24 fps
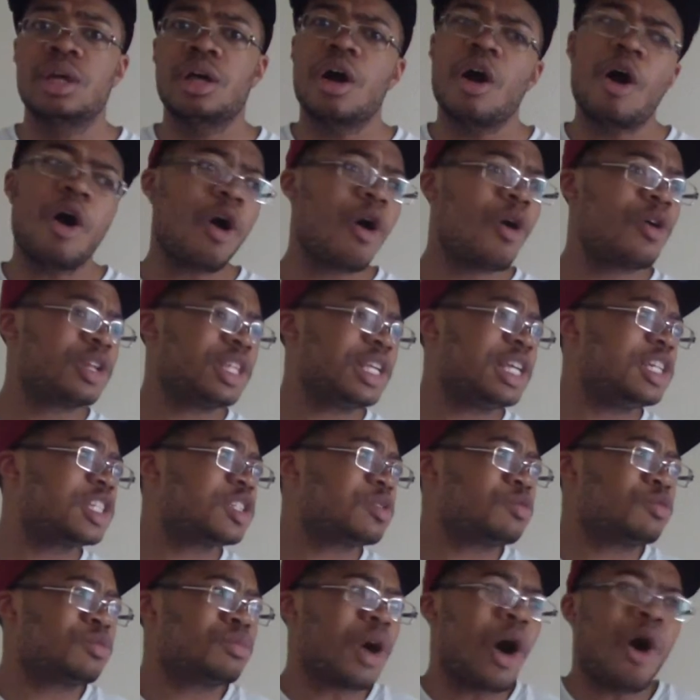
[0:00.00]
all
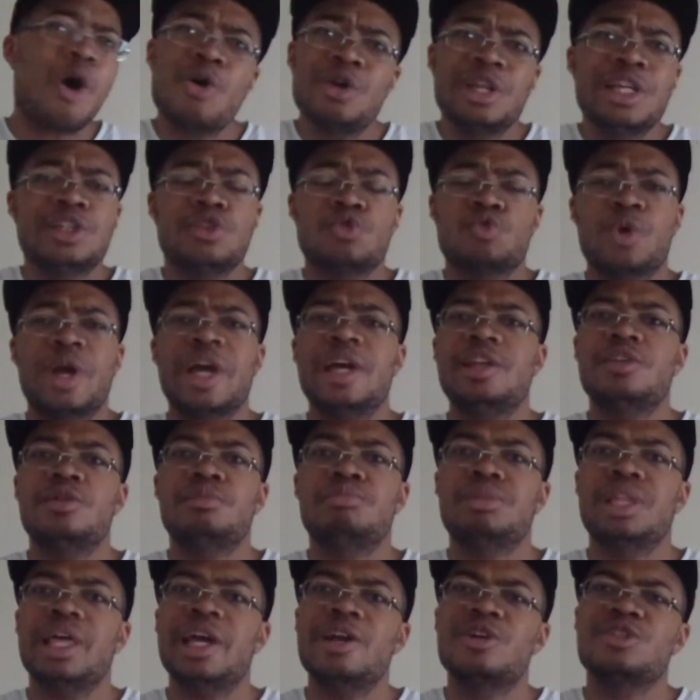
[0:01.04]
these random
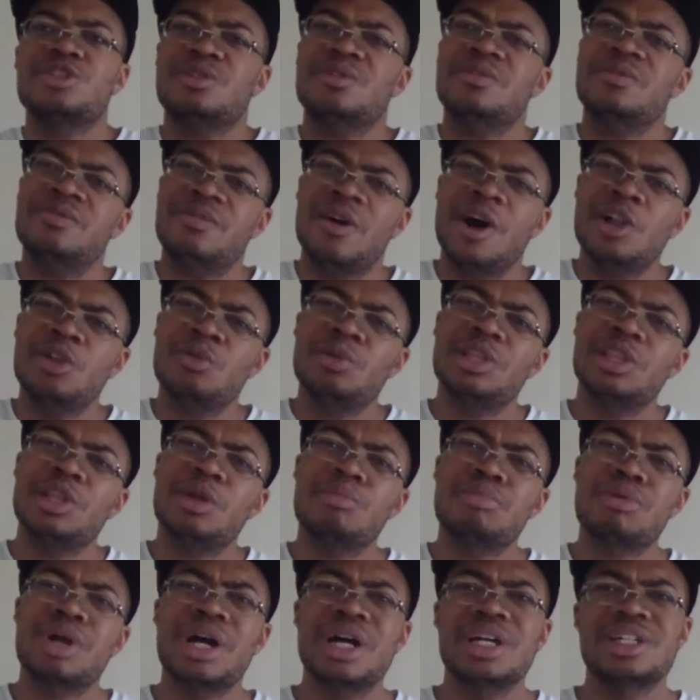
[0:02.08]
players are following
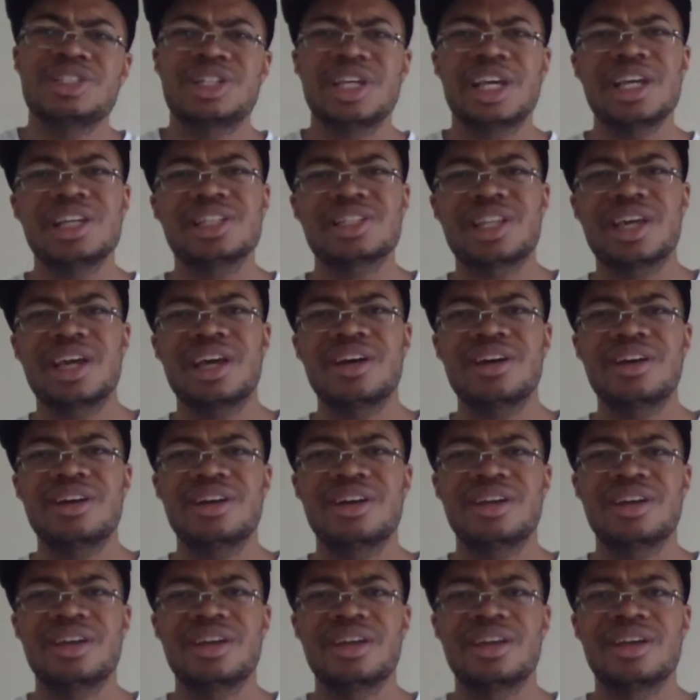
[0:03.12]
LeBron James now?
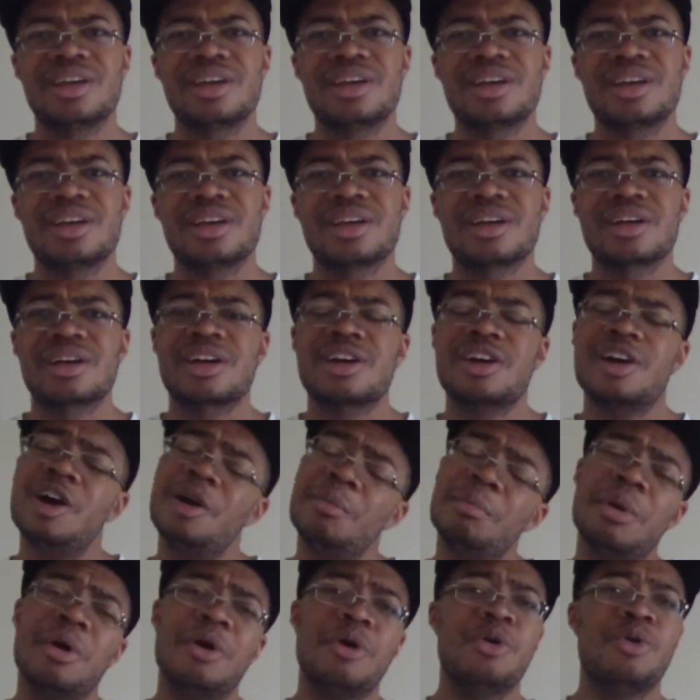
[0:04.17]

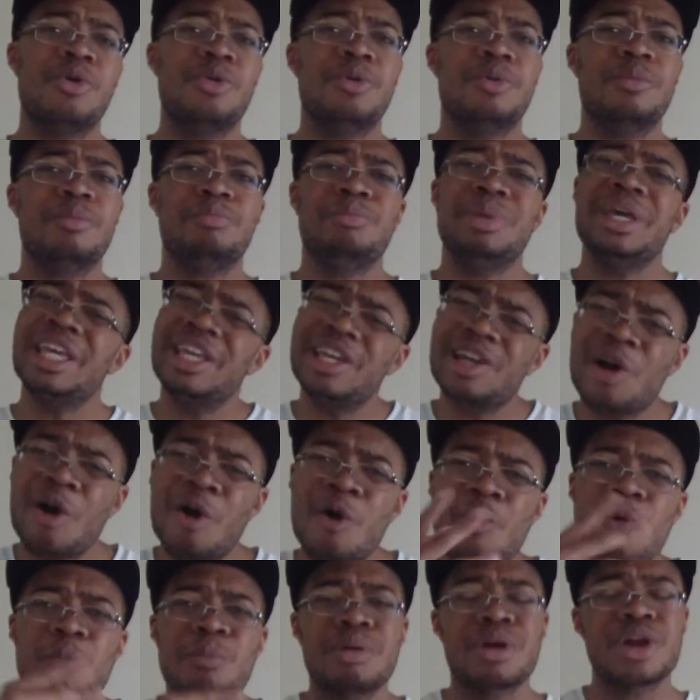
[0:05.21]
Come on, be your
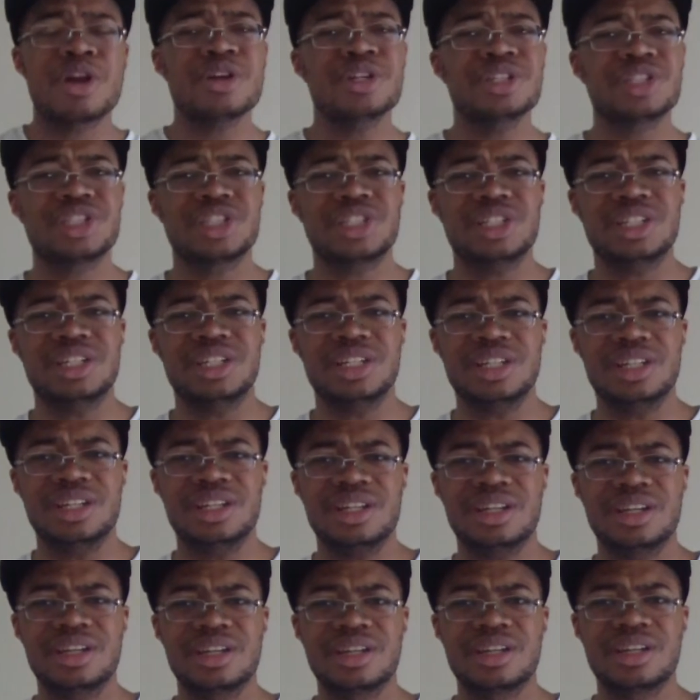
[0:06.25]
own person.
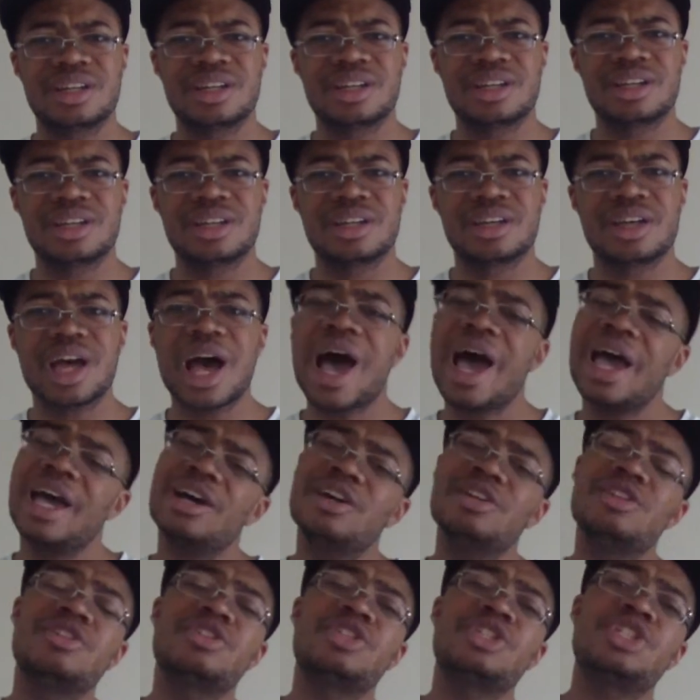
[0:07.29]
I
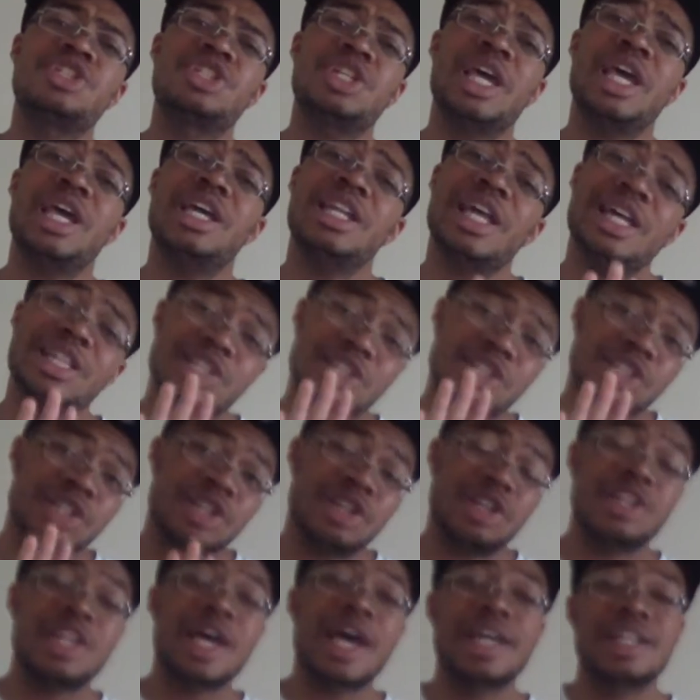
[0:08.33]
understand that's a
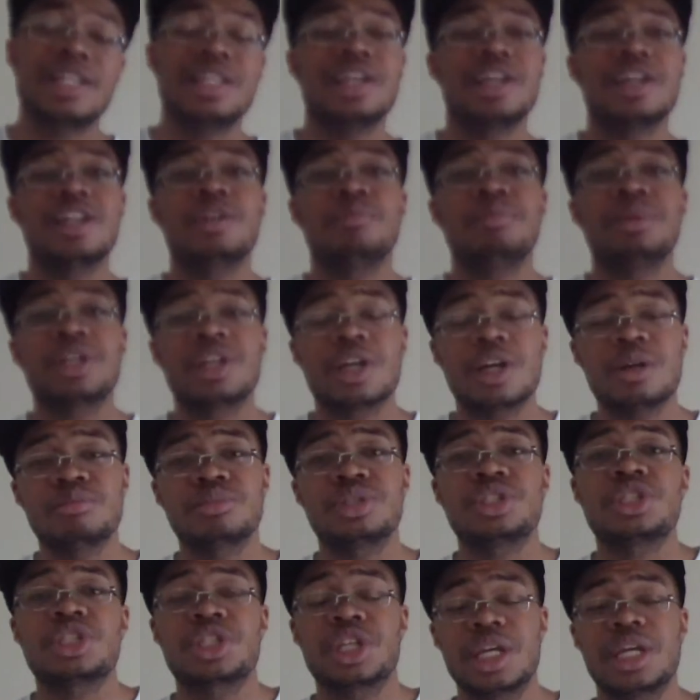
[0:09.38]
good idea to become
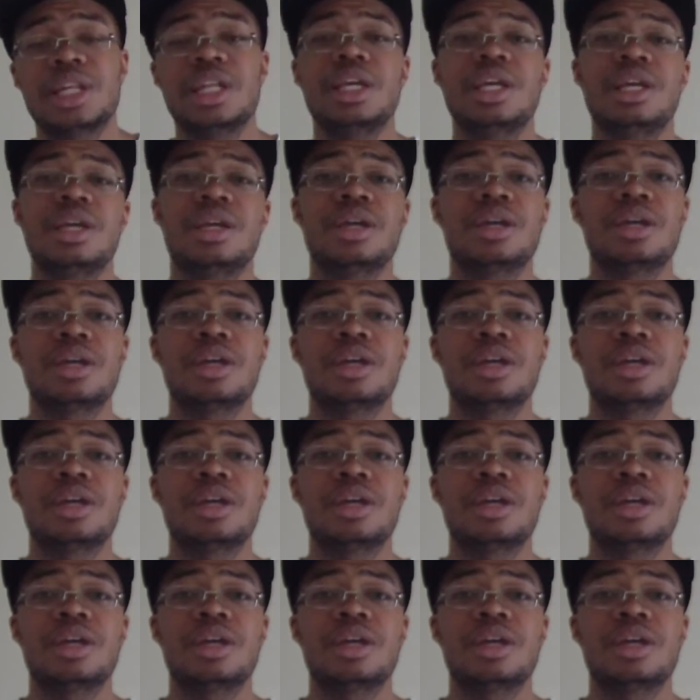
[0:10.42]
skinny,